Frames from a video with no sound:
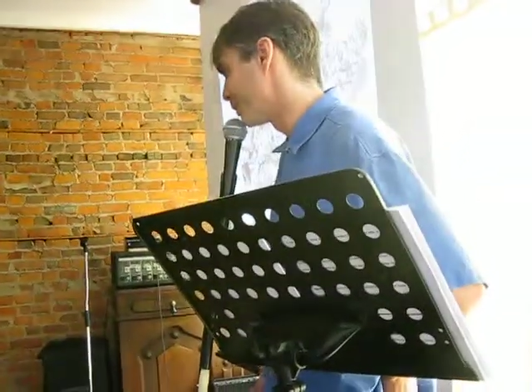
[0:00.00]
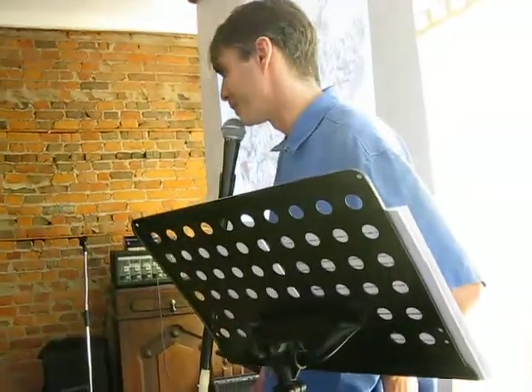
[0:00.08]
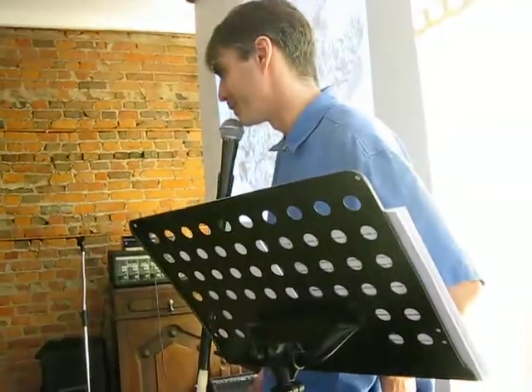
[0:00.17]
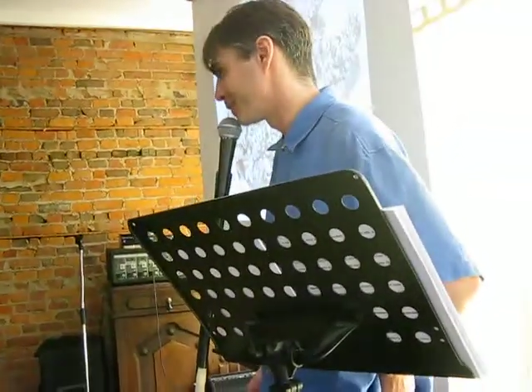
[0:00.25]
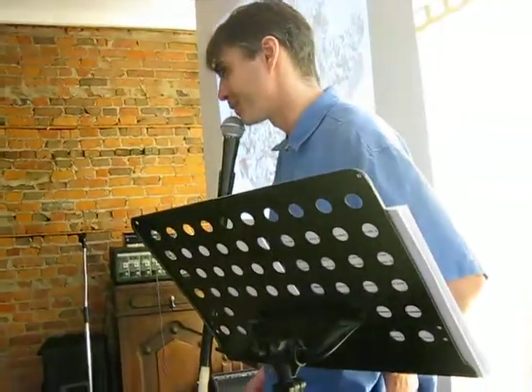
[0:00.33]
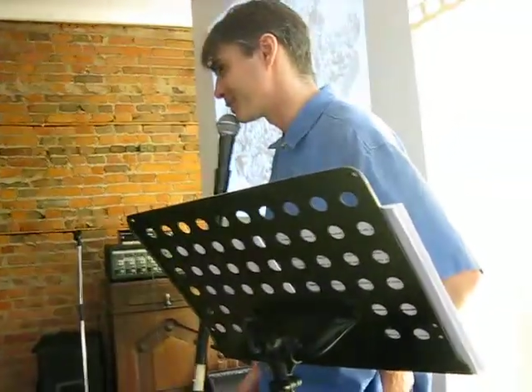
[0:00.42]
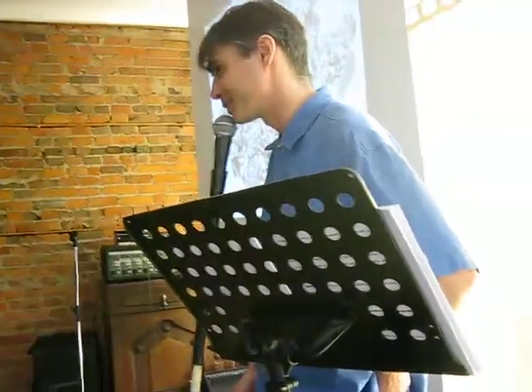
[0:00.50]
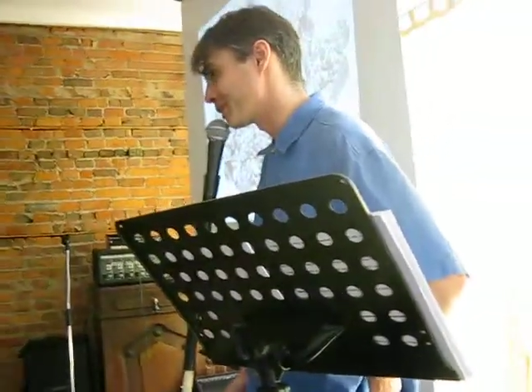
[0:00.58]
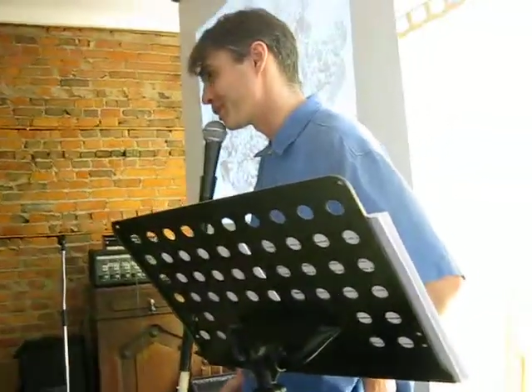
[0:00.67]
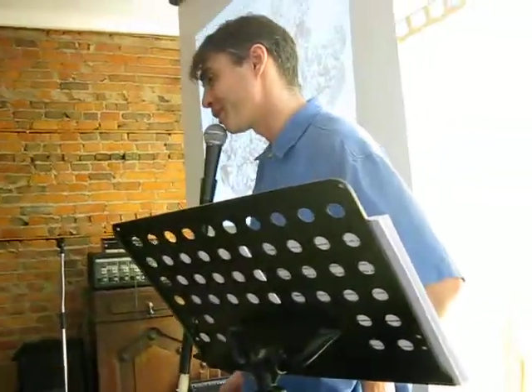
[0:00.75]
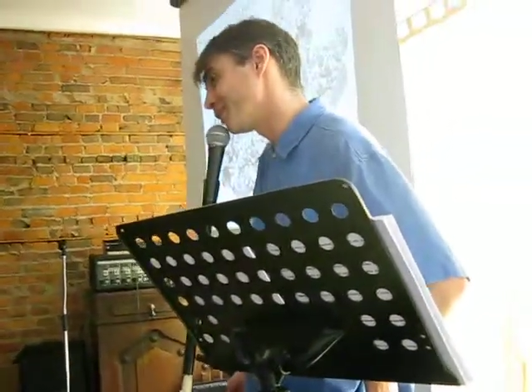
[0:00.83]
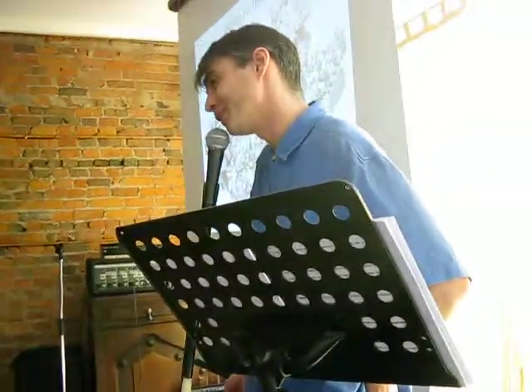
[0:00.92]
out. Like, that's
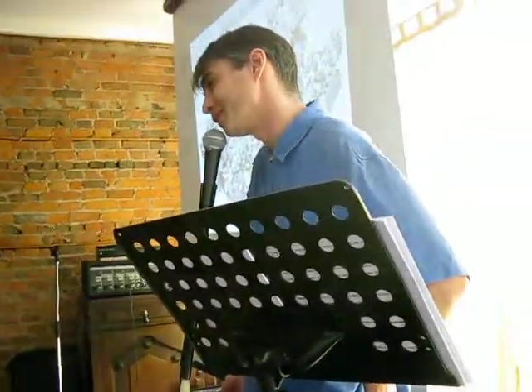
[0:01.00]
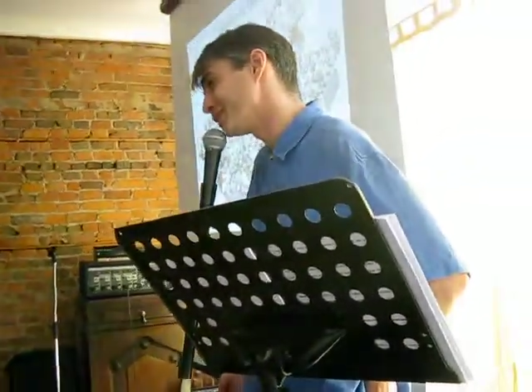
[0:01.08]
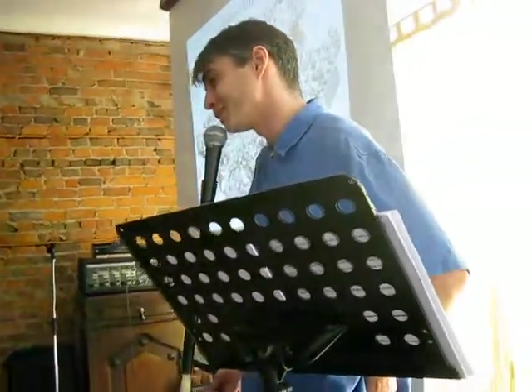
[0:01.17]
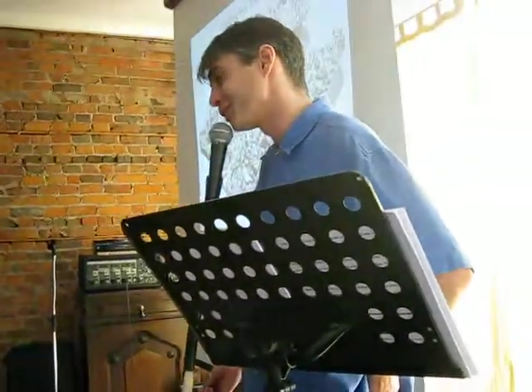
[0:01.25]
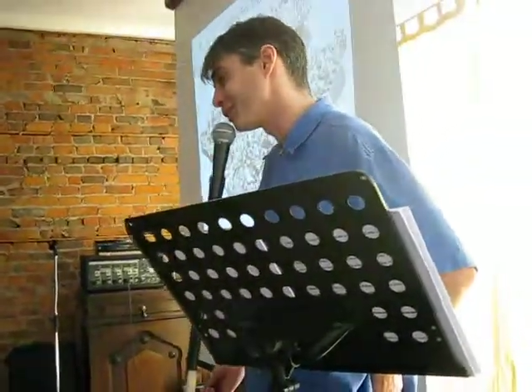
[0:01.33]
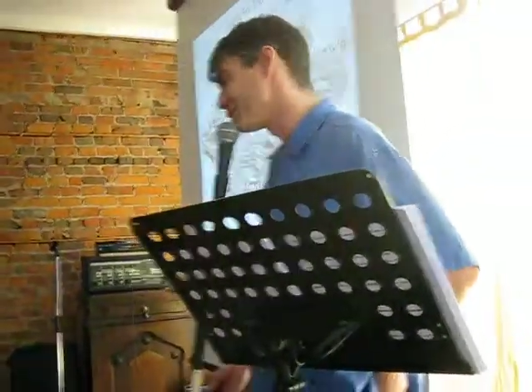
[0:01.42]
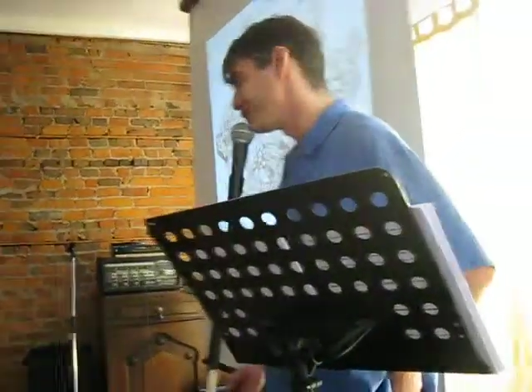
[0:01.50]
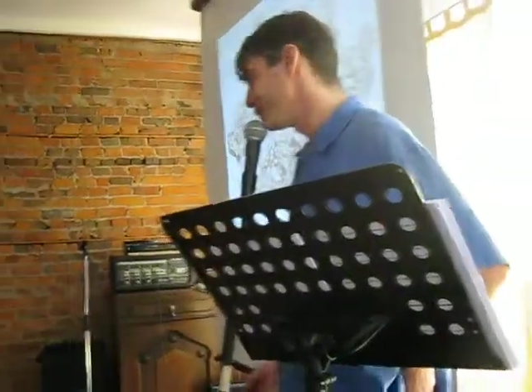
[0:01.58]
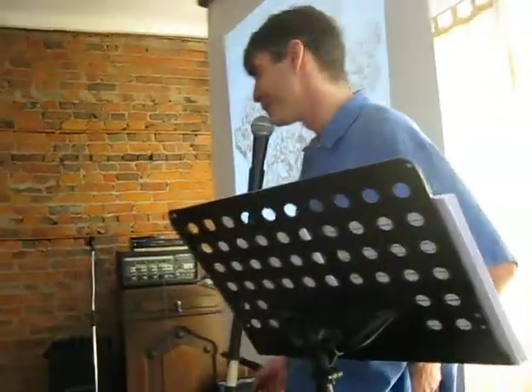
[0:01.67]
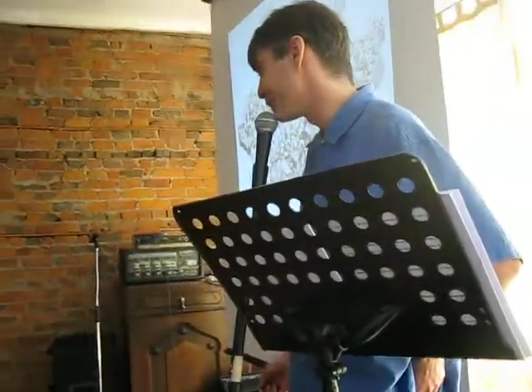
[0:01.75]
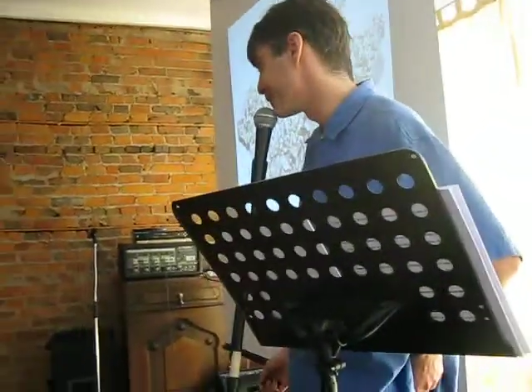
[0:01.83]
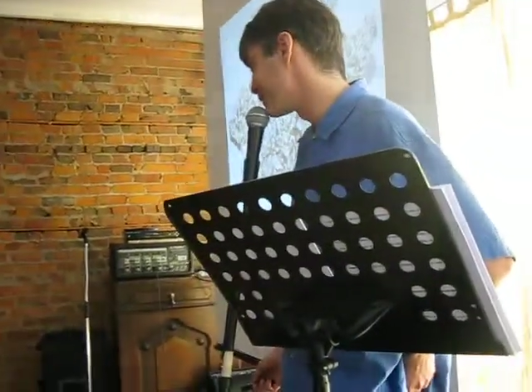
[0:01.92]
like, oh, at least I'm going to do
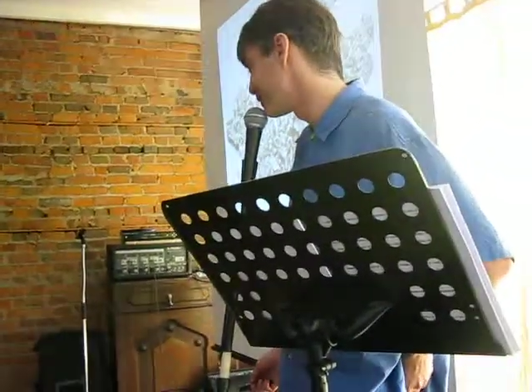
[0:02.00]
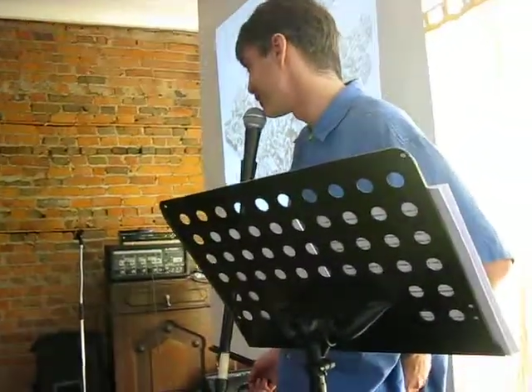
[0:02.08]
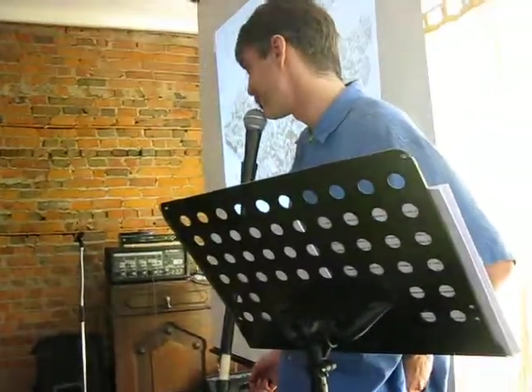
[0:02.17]
this. I